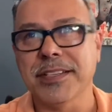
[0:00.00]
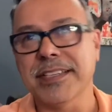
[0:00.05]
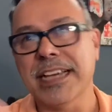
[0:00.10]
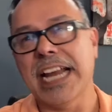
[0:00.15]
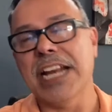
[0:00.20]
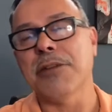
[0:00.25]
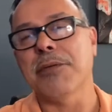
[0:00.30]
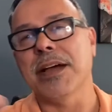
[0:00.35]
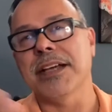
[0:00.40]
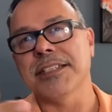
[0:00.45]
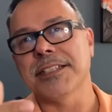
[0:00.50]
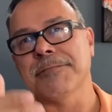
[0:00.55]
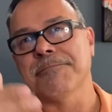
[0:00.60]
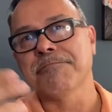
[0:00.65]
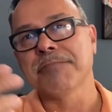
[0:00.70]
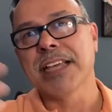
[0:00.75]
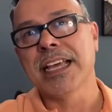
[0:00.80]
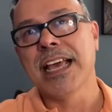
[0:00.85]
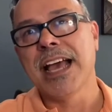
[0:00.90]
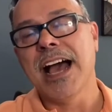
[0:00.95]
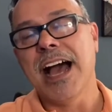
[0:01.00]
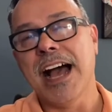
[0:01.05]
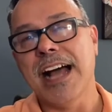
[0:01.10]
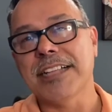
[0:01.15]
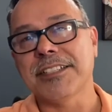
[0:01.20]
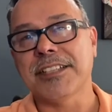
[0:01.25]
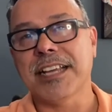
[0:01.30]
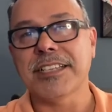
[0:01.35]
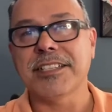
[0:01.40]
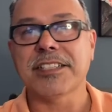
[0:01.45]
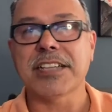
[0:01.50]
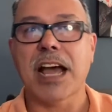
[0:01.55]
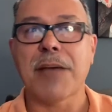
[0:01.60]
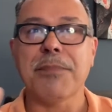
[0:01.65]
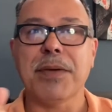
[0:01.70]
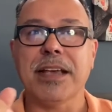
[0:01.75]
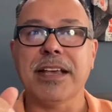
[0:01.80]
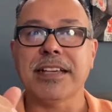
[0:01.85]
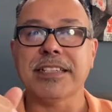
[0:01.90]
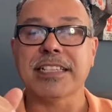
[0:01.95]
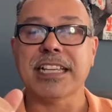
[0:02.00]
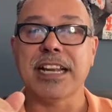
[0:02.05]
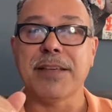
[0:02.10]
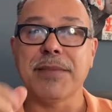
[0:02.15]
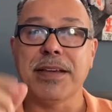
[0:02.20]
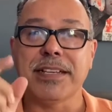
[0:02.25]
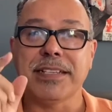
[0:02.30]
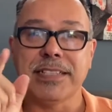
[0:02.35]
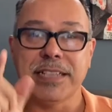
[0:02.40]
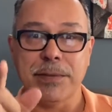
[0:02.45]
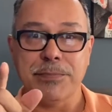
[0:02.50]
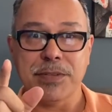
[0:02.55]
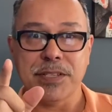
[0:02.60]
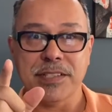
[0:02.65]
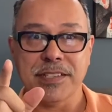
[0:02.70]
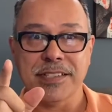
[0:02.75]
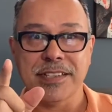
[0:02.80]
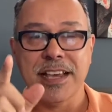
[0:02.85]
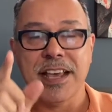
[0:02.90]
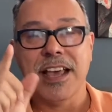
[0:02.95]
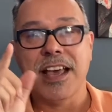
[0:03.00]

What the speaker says: Anyways, today's topic is going to be tips